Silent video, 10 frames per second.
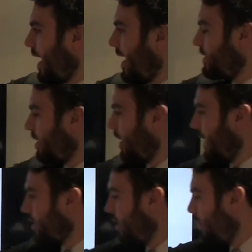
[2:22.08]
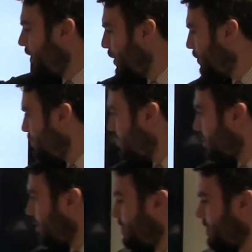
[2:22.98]
and I'm going to use
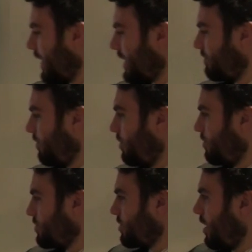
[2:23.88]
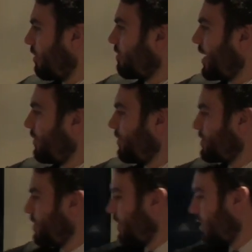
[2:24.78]
those 6 volts around the
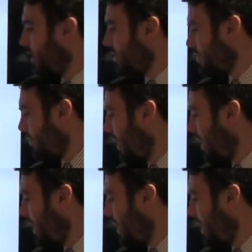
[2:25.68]
circuit. So